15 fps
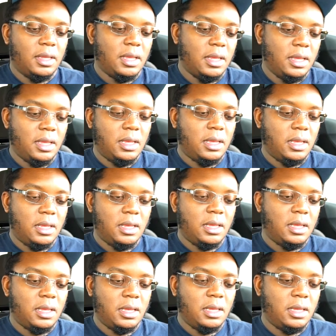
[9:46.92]

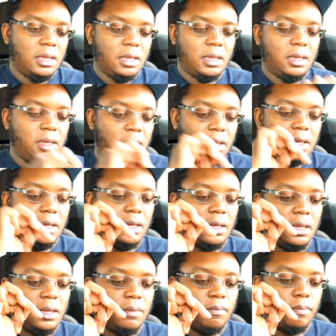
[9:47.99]

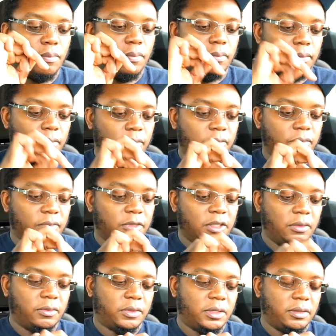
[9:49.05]
And
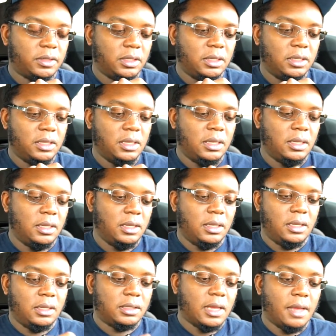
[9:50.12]
seriously,
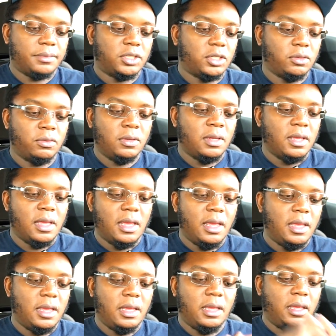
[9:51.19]
times two.
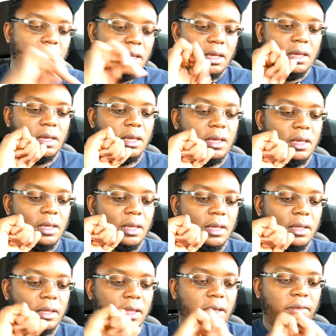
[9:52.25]

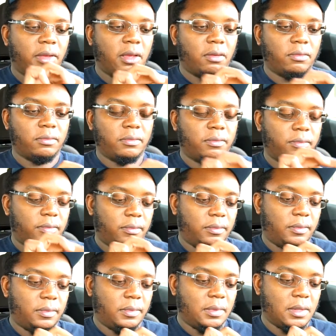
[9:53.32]
And there we go.
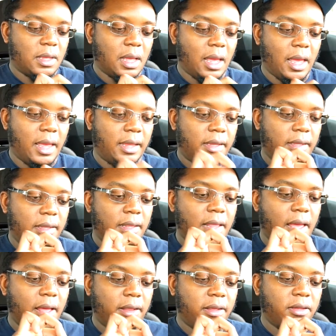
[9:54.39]
All right,
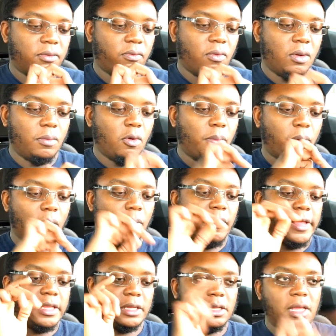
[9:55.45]
now there's one more Pokemon I
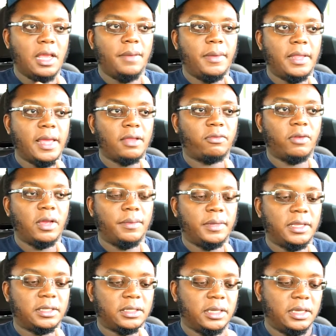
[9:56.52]
have to claim, and that's wherever
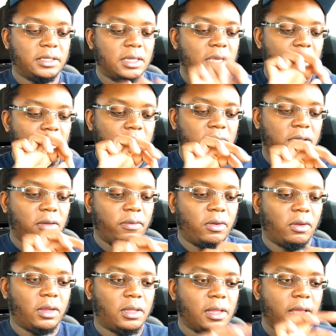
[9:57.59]
this is. So we're
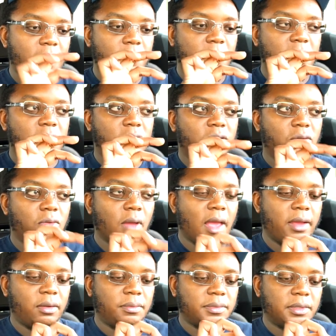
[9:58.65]
gonna claim these two
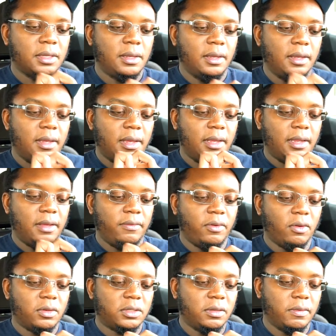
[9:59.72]
items, and then we're
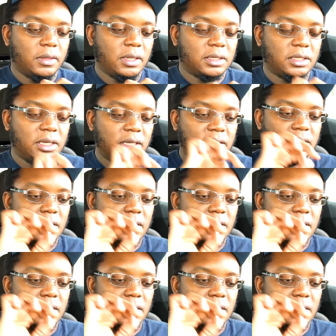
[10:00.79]
gonna see what this is.